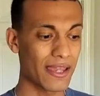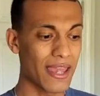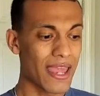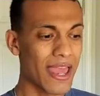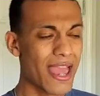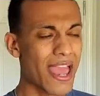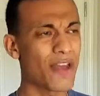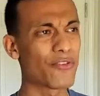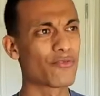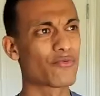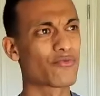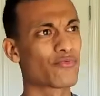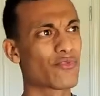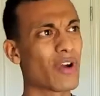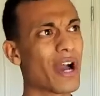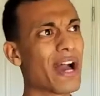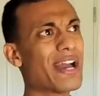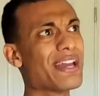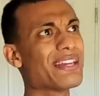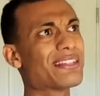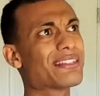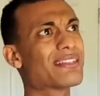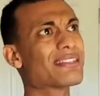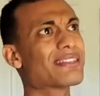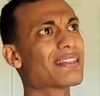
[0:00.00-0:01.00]
and
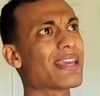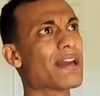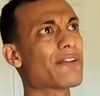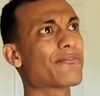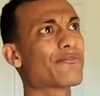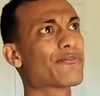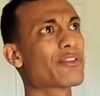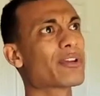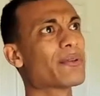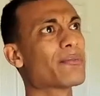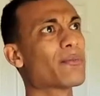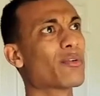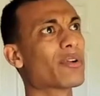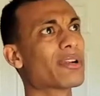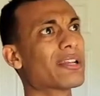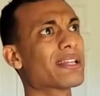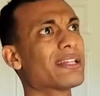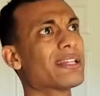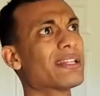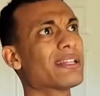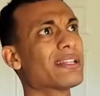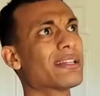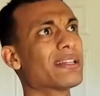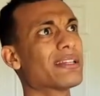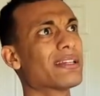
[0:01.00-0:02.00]
rises every
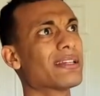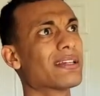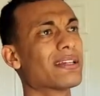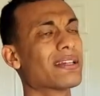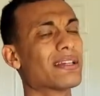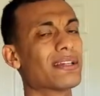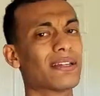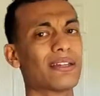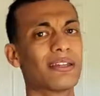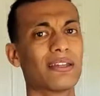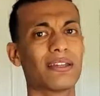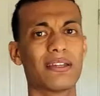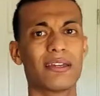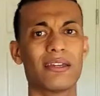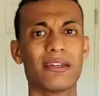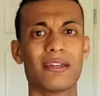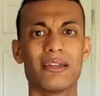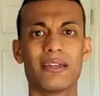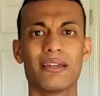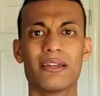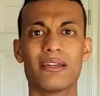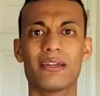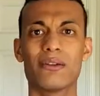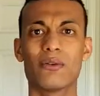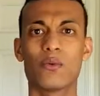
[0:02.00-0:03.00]
morning,
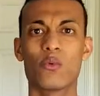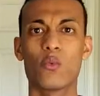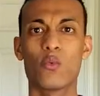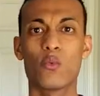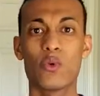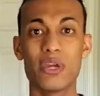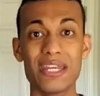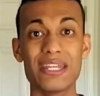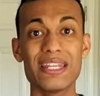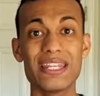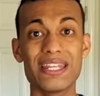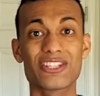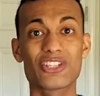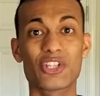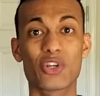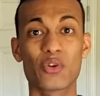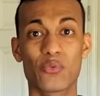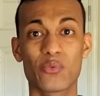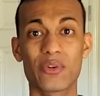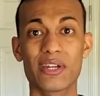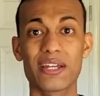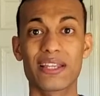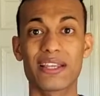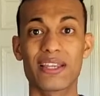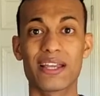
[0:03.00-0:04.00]
we need to
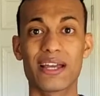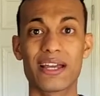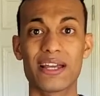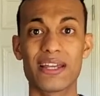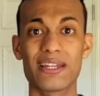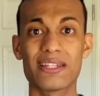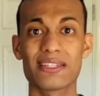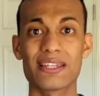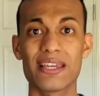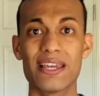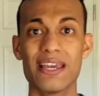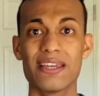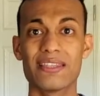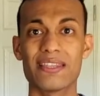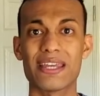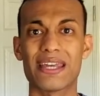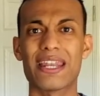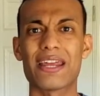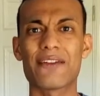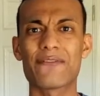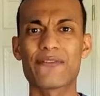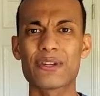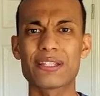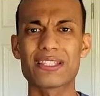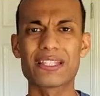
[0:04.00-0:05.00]
realize that
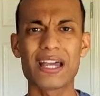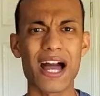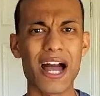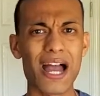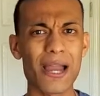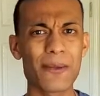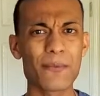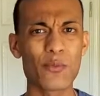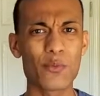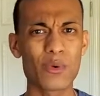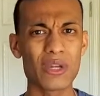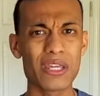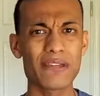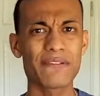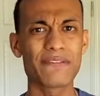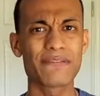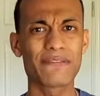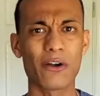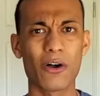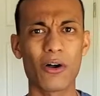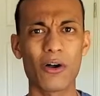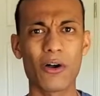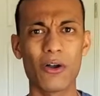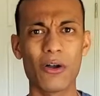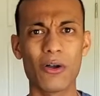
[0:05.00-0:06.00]
every time we
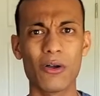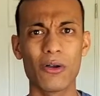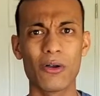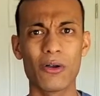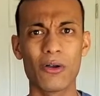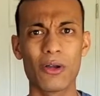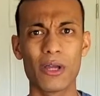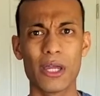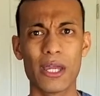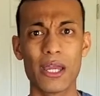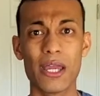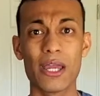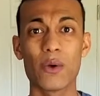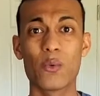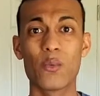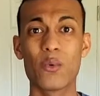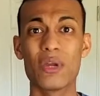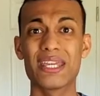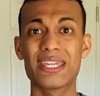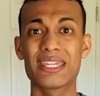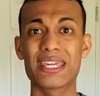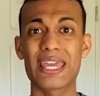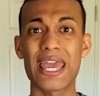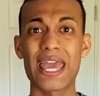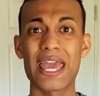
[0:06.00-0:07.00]
fall, we
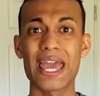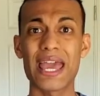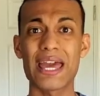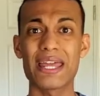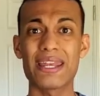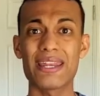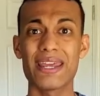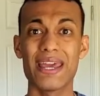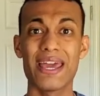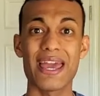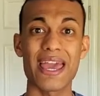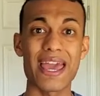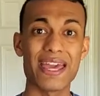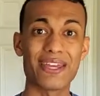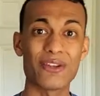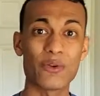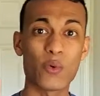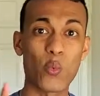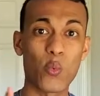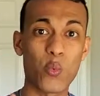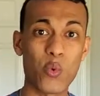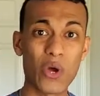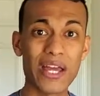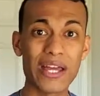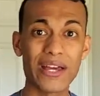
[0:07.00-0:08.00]
can
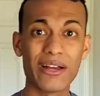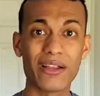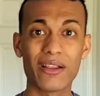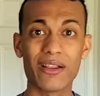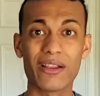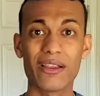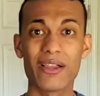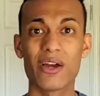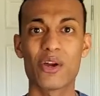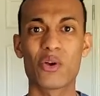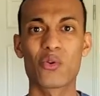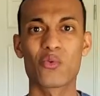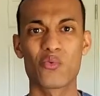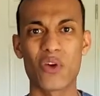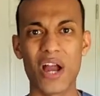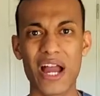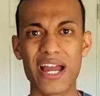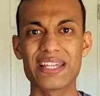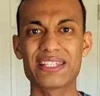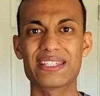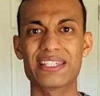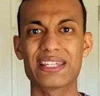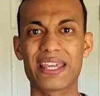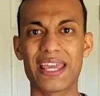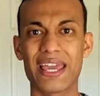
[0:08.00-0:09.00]
and will
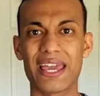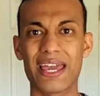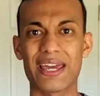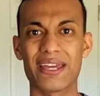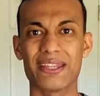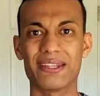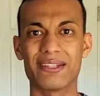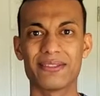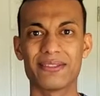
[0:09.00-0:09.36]
rise again.